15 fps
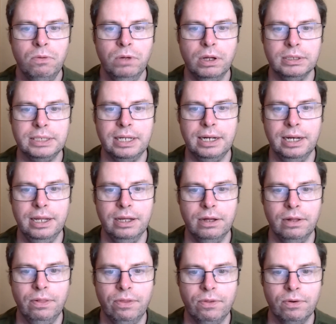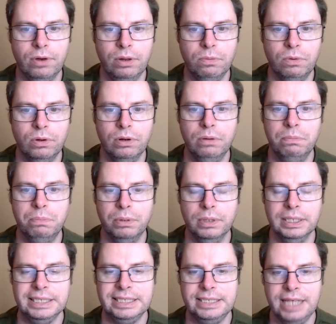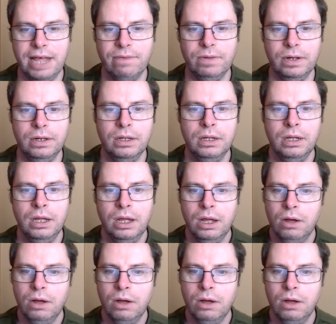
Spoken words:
We also had Leon 31, Bulls 7.